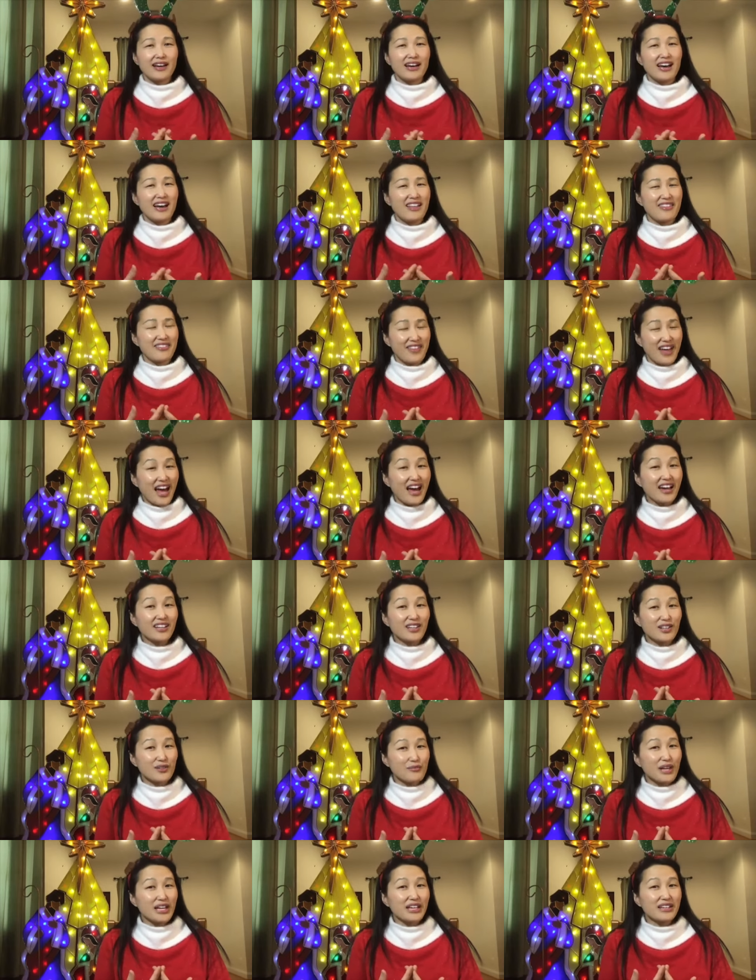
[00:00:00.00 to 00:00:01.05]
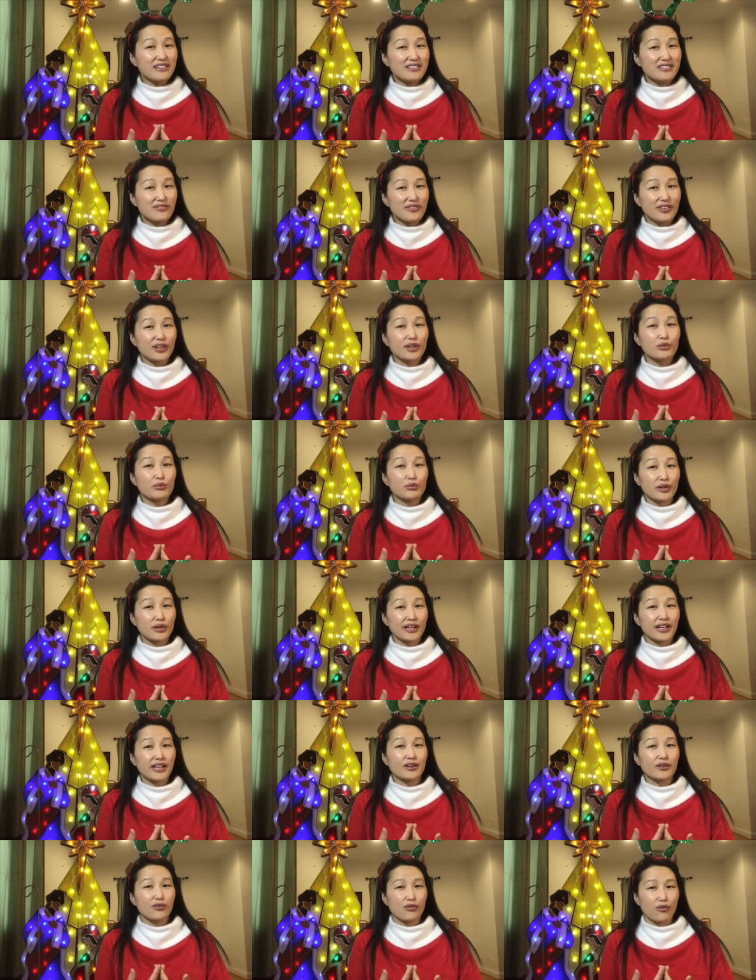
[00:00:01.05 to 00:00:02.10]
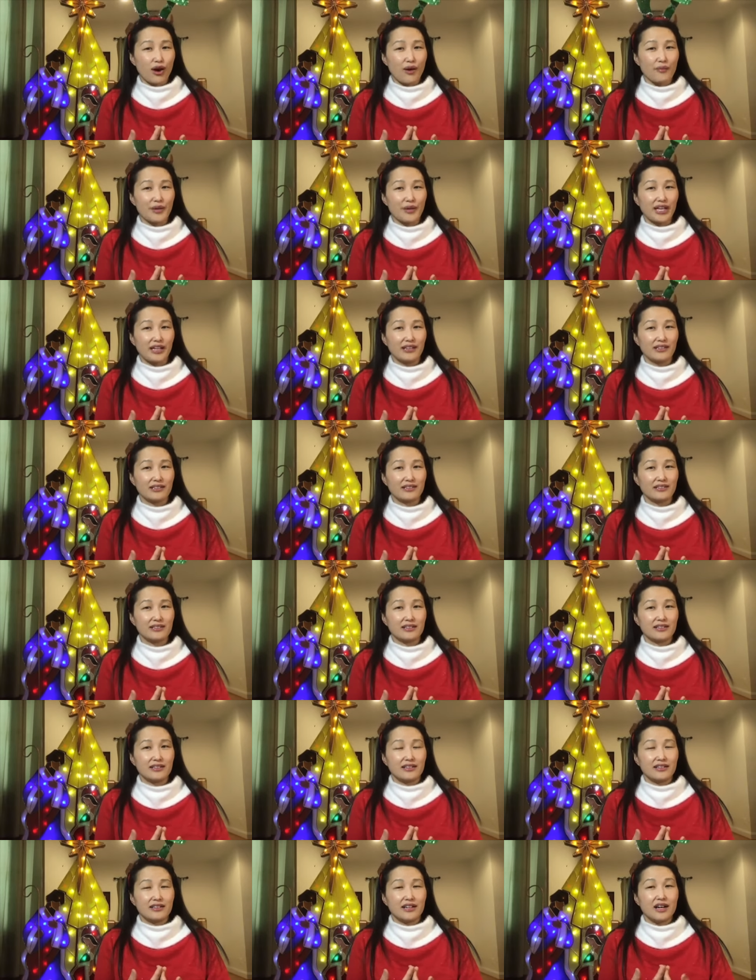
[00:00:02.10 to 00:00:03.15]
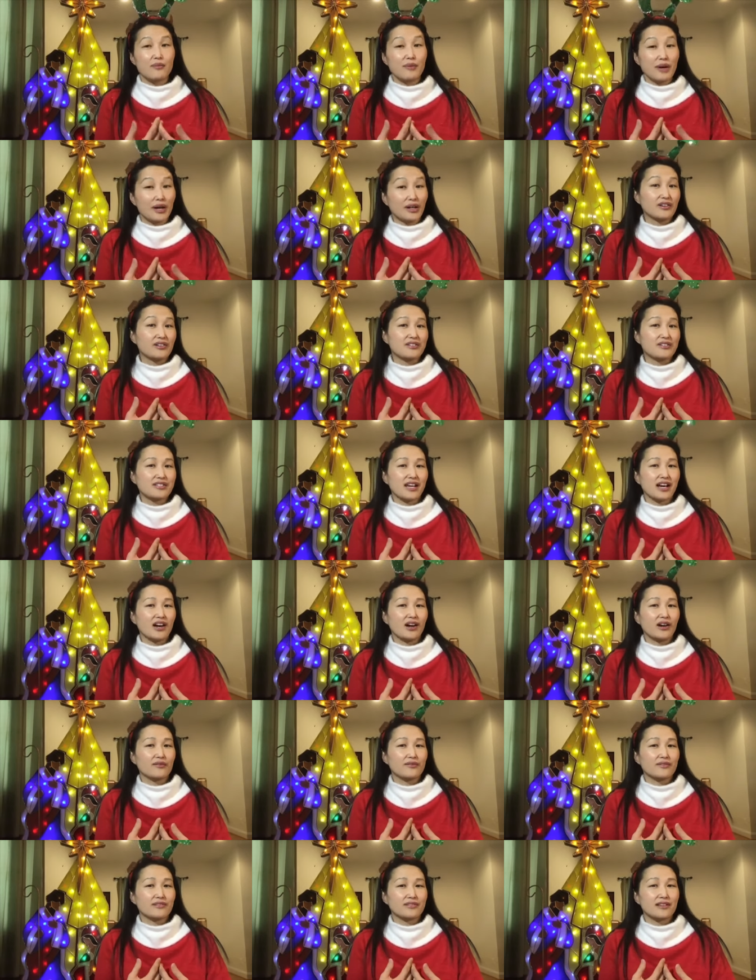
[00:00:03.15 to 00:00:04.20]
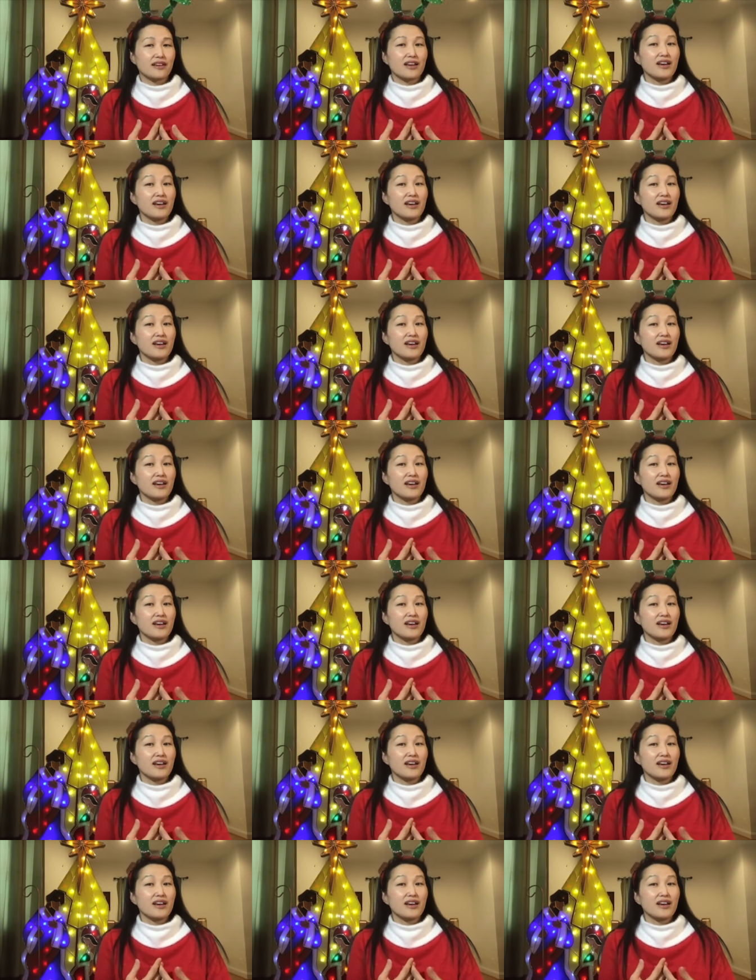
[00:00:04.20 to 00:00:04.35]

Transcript: and that can make us feel pretty crummy about ourselves.